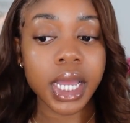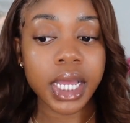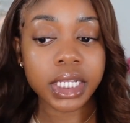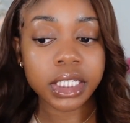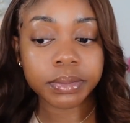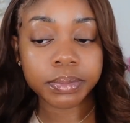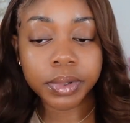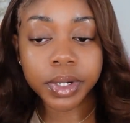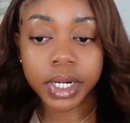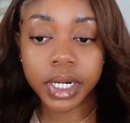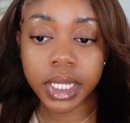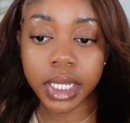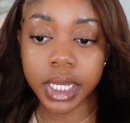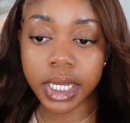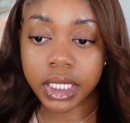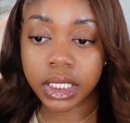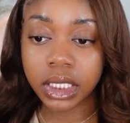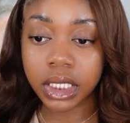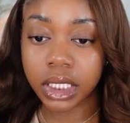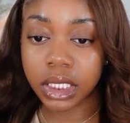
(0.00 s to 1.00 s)
as pretty
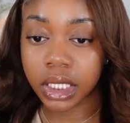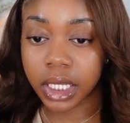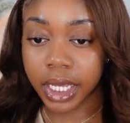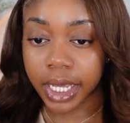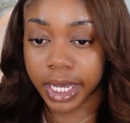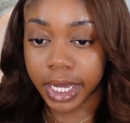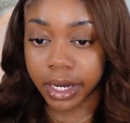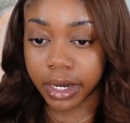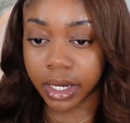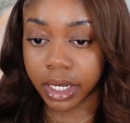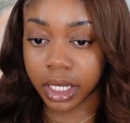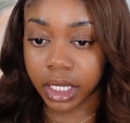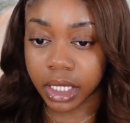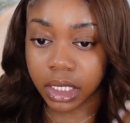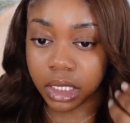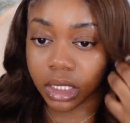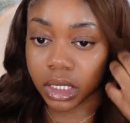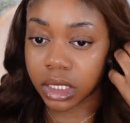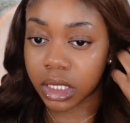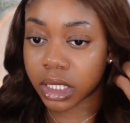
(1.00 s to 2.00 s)
as the hair
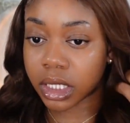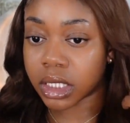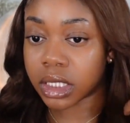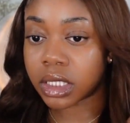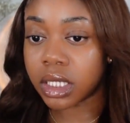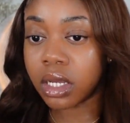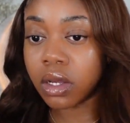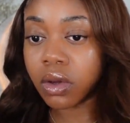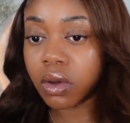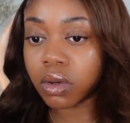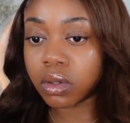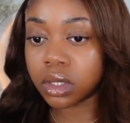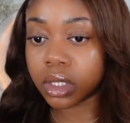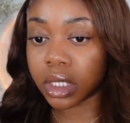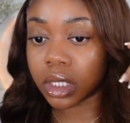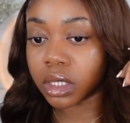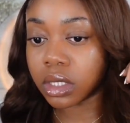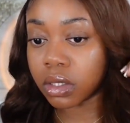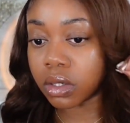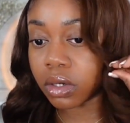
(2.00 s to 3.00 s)
is, it's not
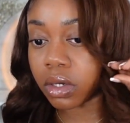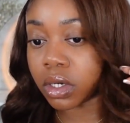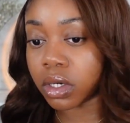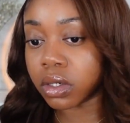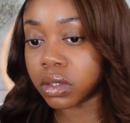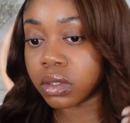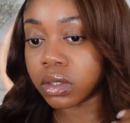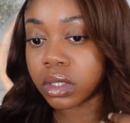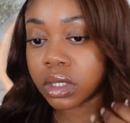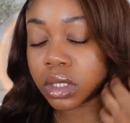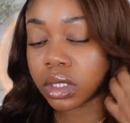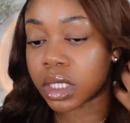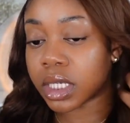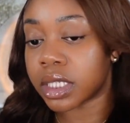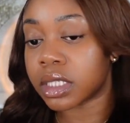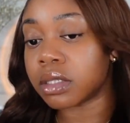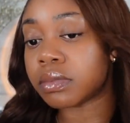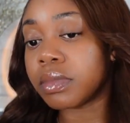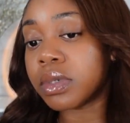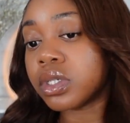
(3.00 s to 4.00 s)
holding the curls
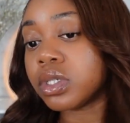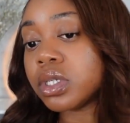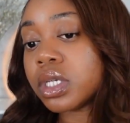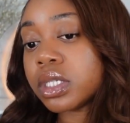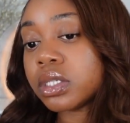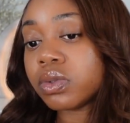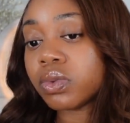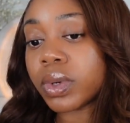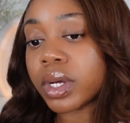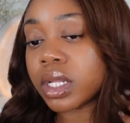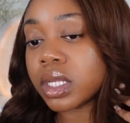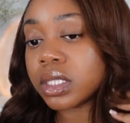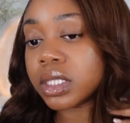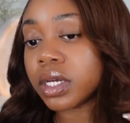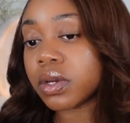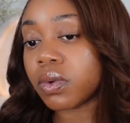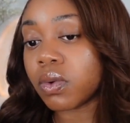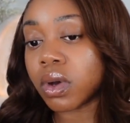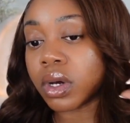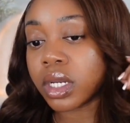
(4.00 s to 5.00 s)
as well as
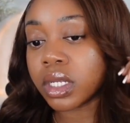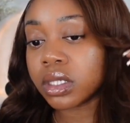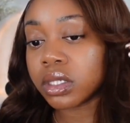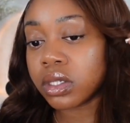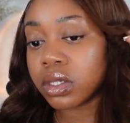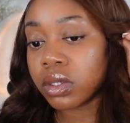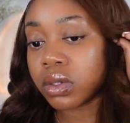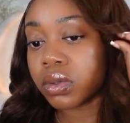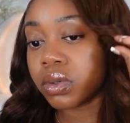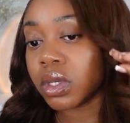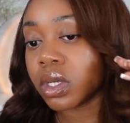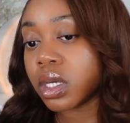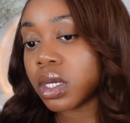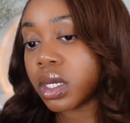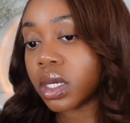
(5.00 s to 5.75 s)
I wanted to.